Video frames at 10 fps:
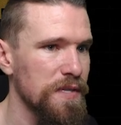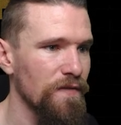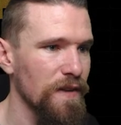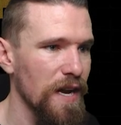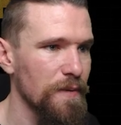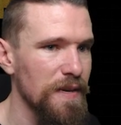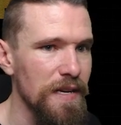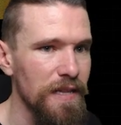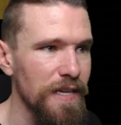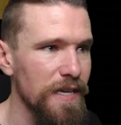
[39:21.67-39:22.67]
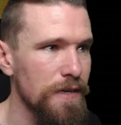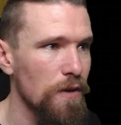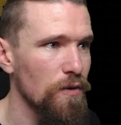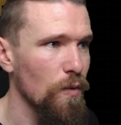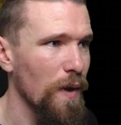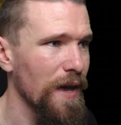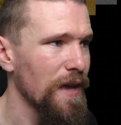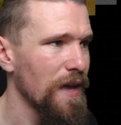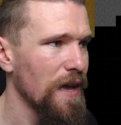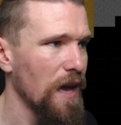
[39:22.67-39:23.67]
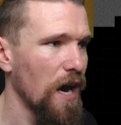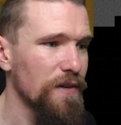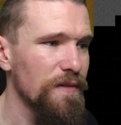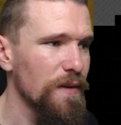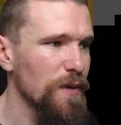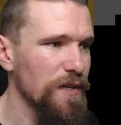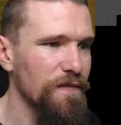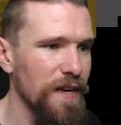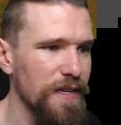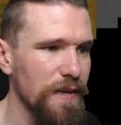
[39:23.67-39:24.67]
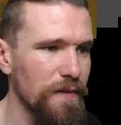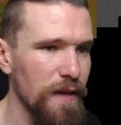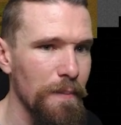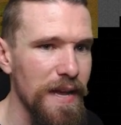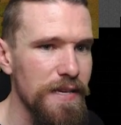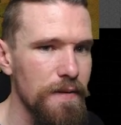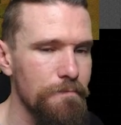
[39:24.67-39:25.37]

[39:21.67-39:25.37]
have kind of been cleared along the way. I don't think we're going to find anything amazing.